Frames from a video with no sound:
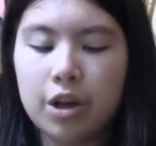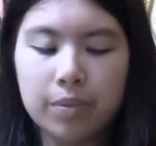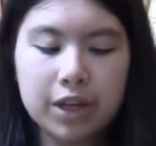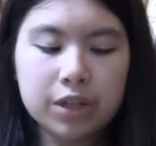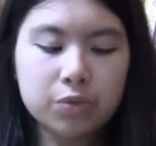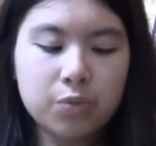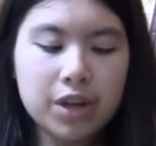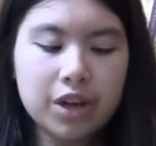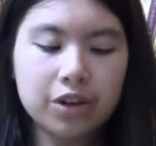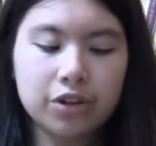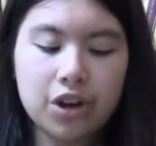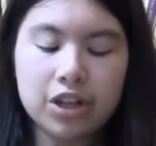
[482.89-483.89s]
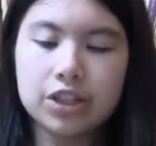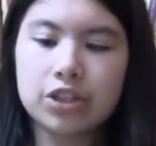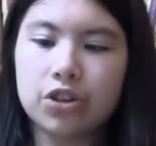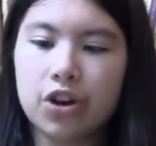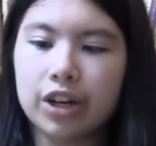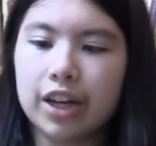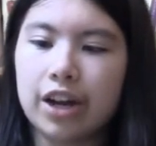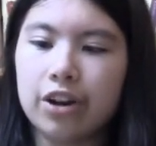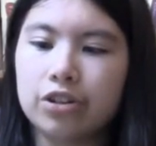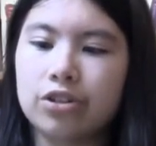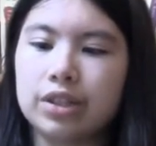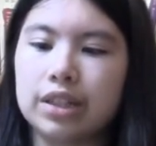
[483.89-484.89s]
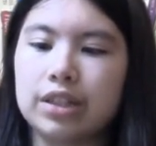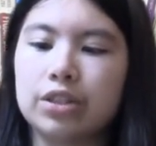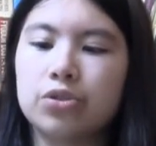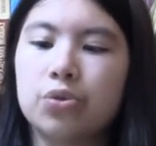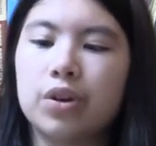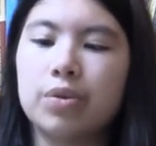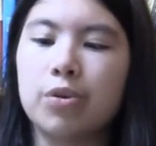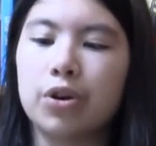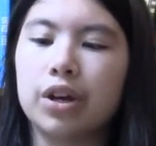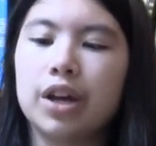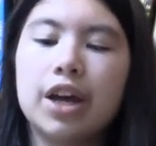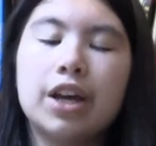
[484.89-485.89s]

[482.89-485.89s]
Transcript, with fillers: Because we are not stock characters in a storybook,